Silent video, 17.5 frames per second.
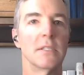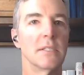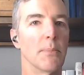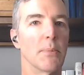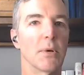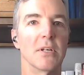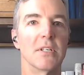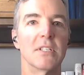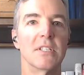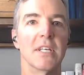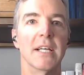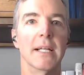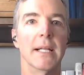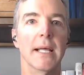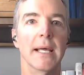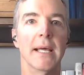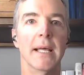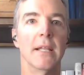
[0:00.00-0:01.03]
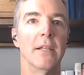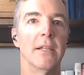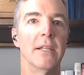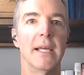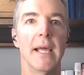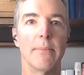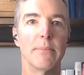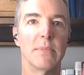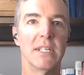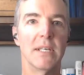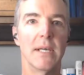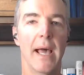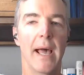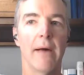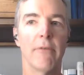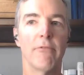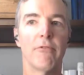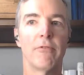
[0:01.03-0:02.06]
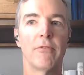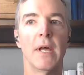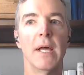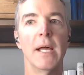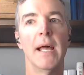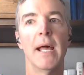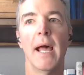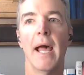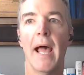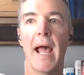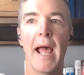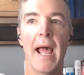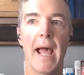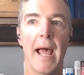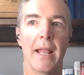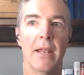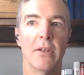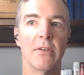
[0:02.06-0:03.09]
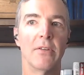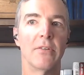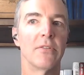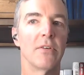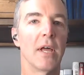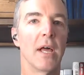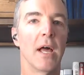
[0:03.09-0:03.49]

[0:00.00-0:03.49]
typically seen in the MTF, and